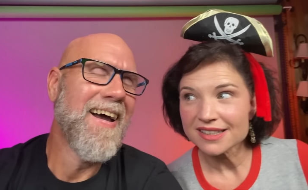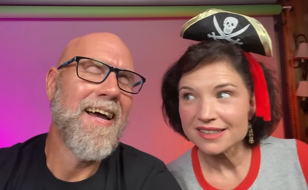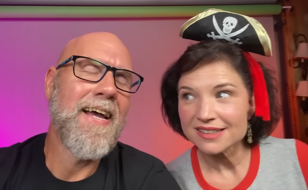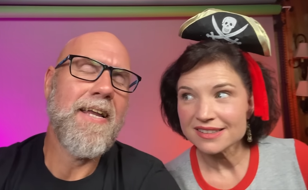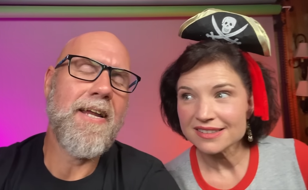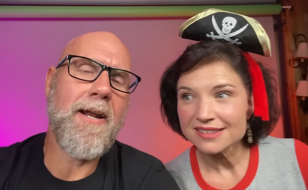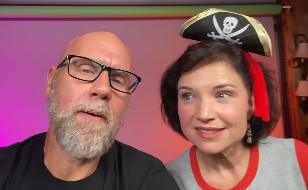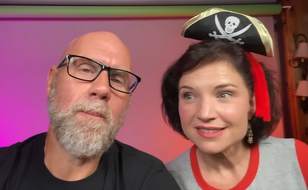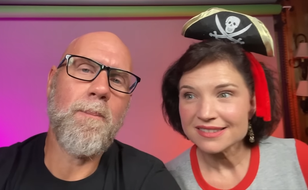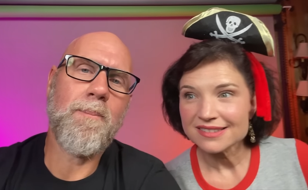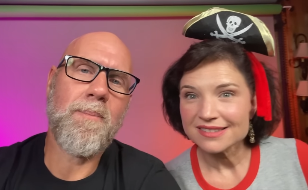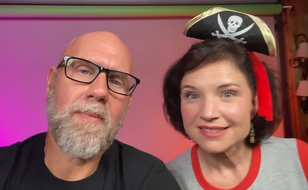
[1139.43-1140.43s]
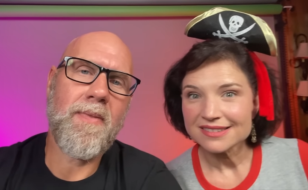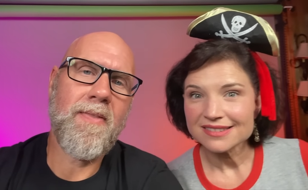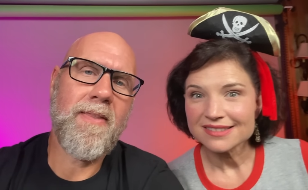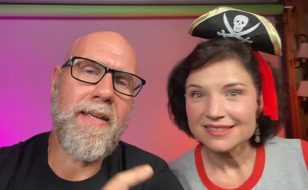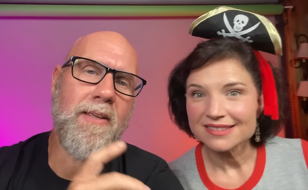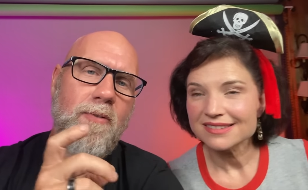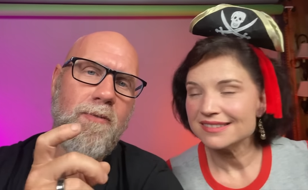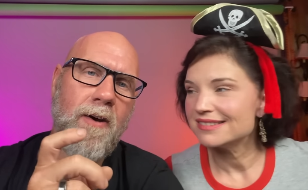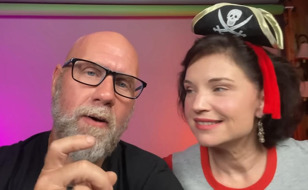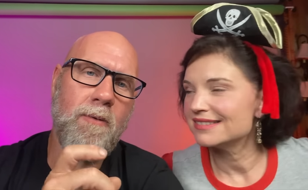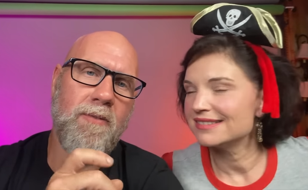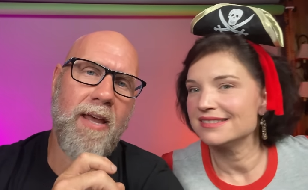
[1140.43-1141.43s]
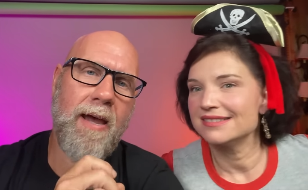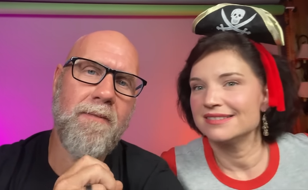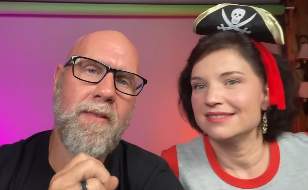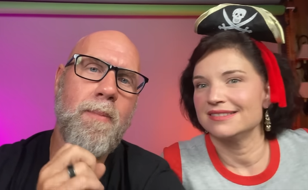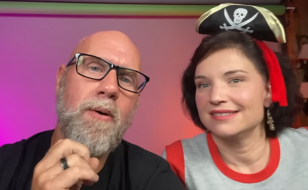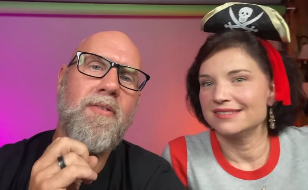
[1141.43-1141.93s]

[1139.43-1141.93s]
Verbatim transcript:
Speaker 1: You know, these phones have the most